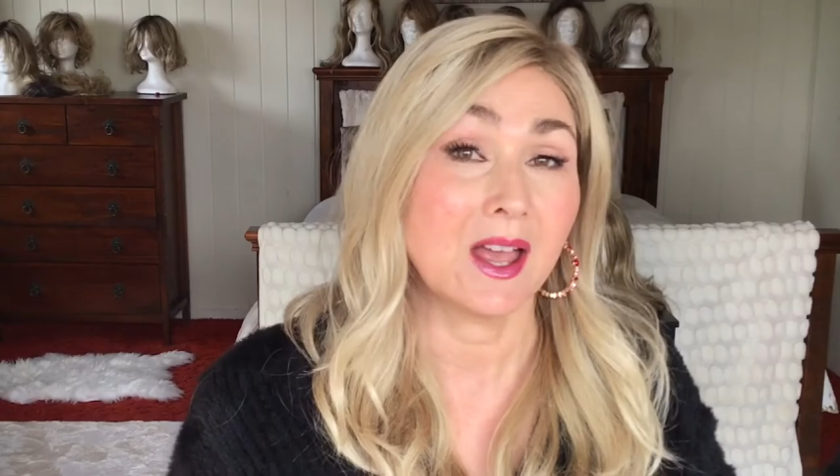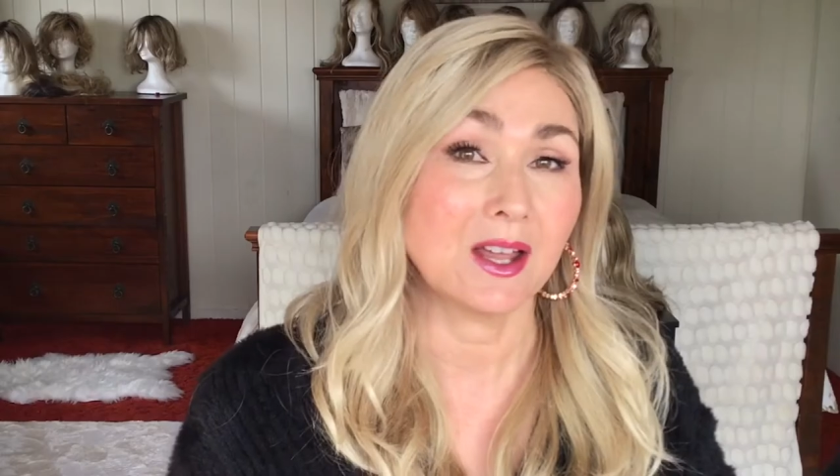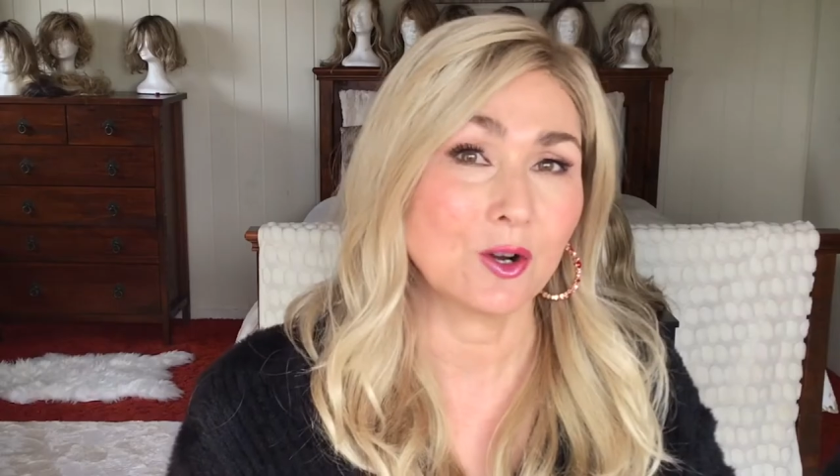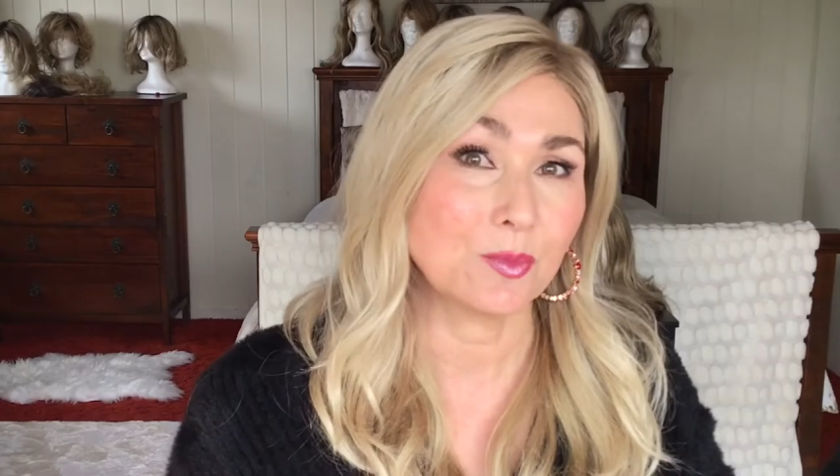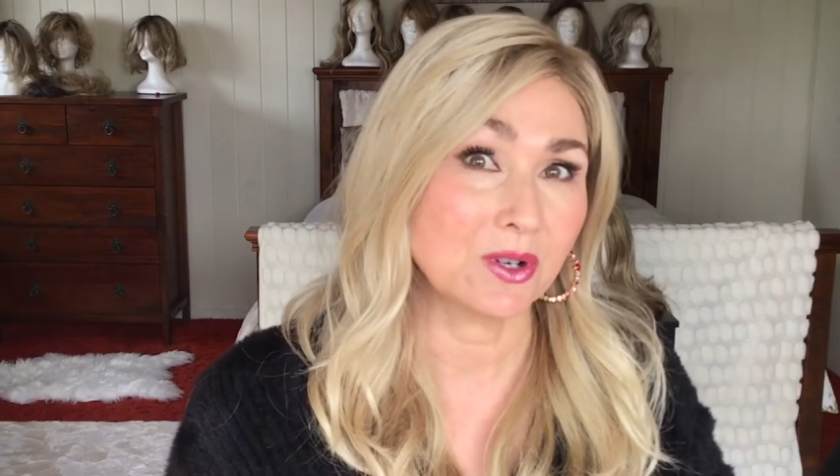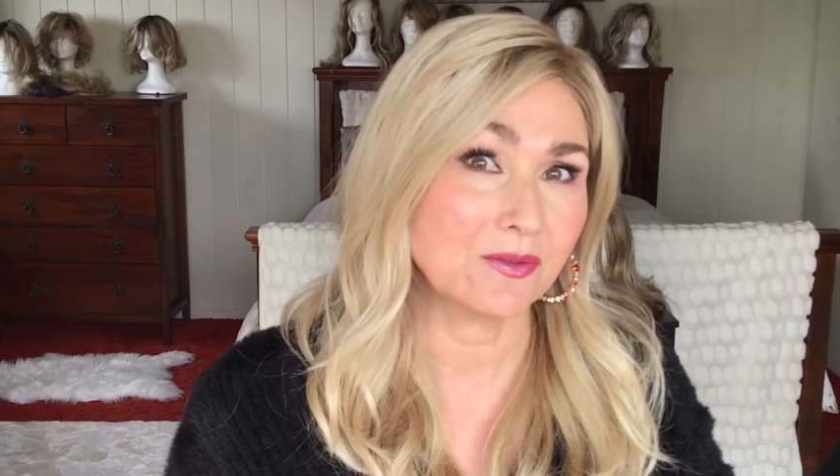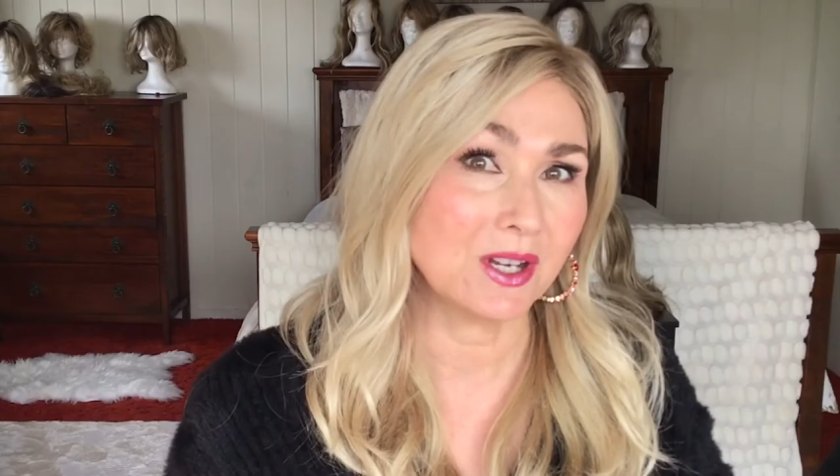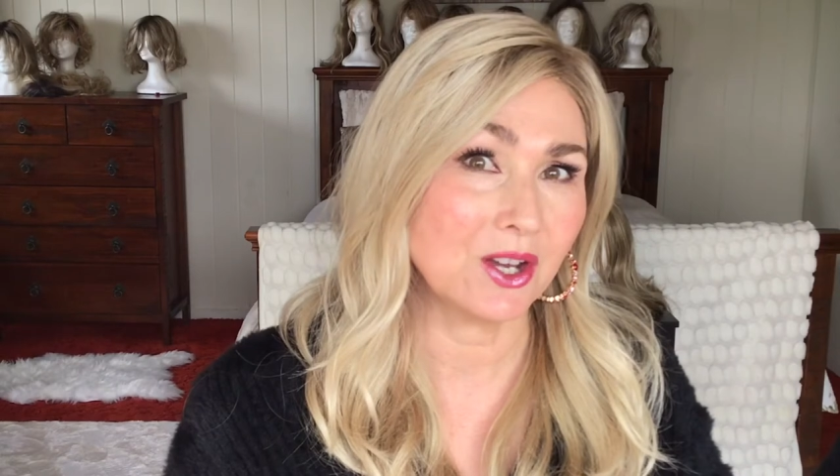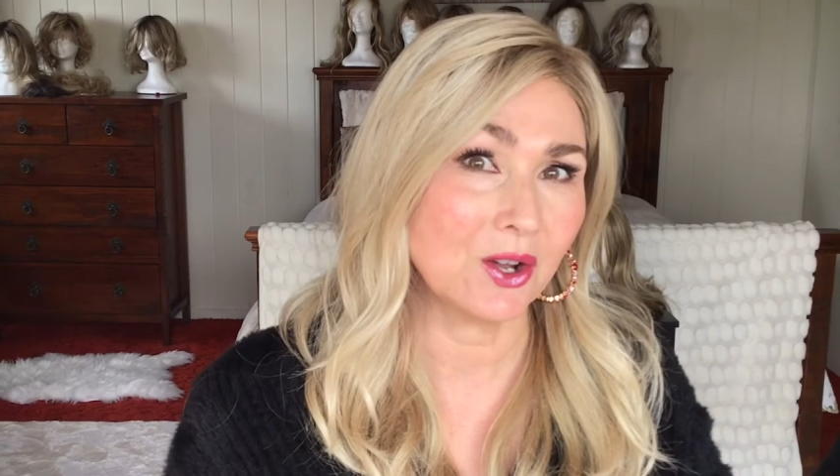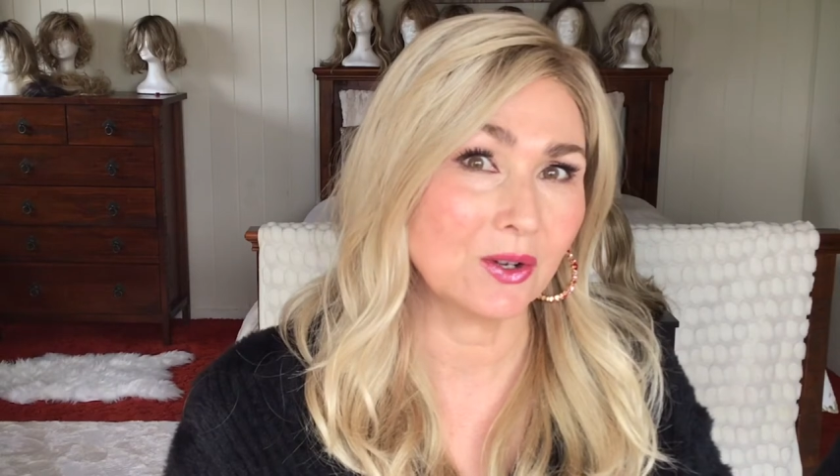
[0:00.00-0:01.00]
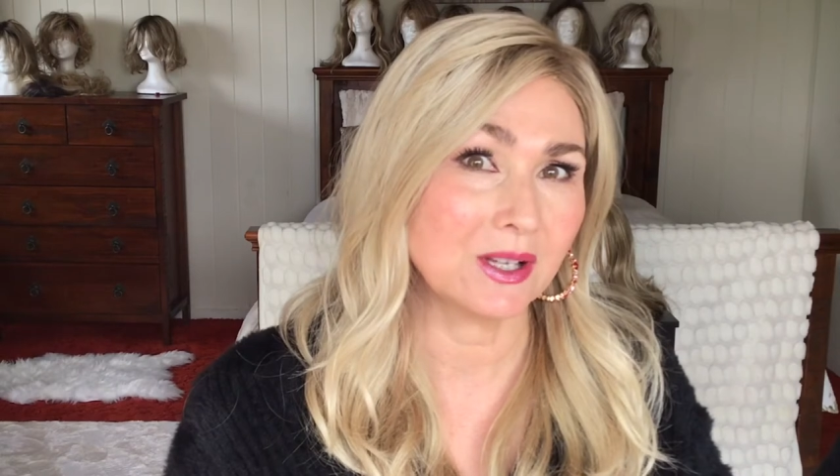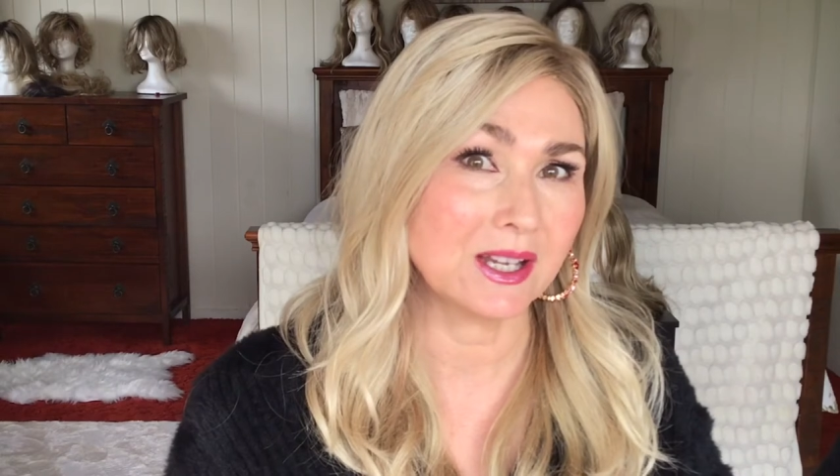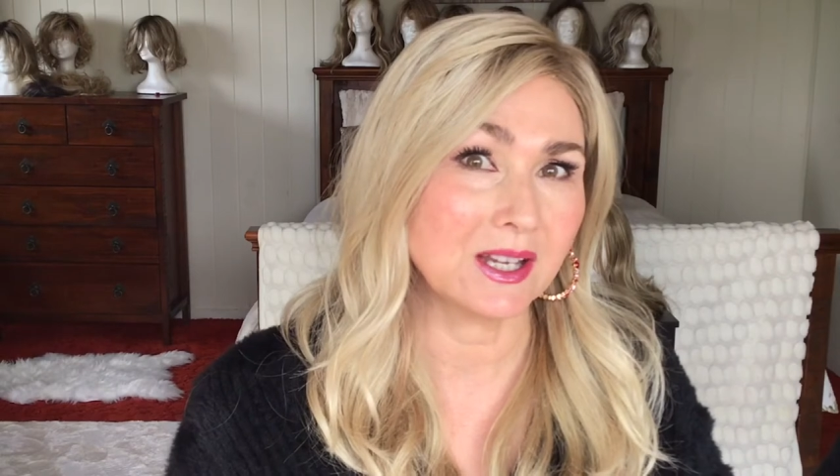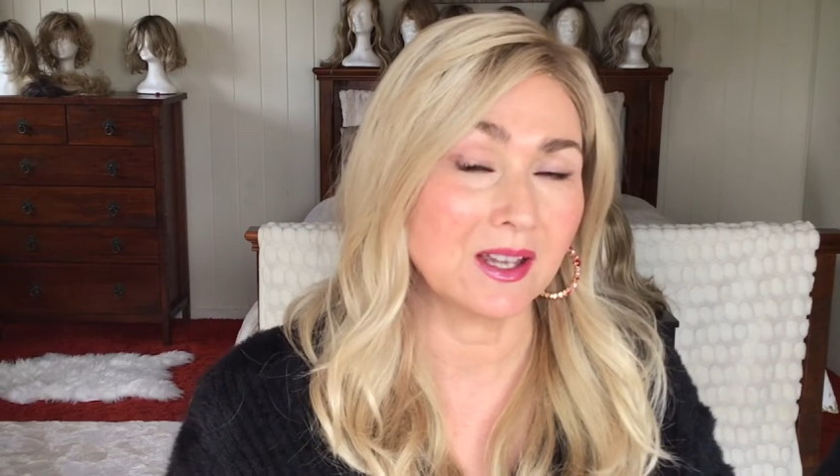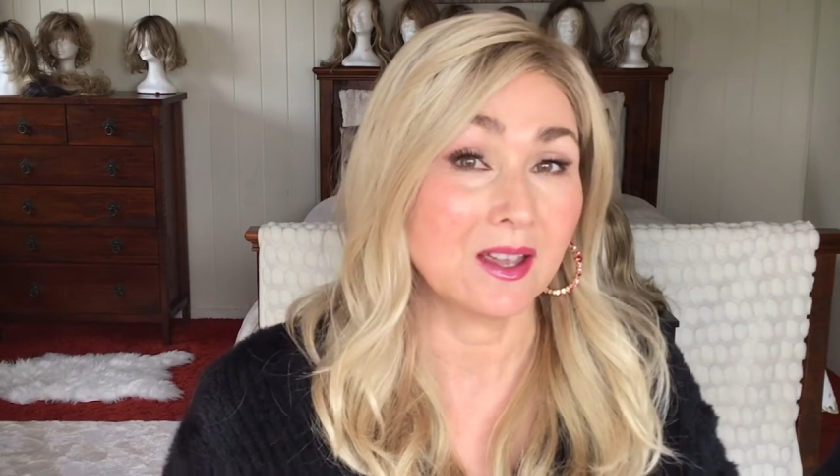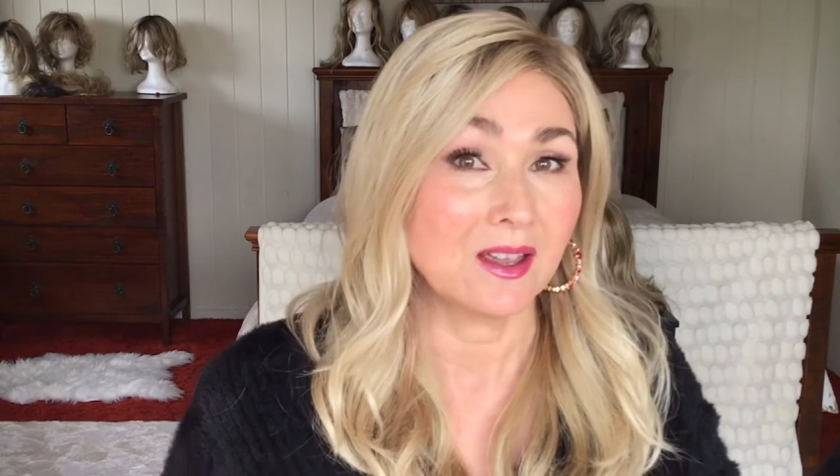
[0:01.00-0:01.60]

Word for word: And I'll put a video link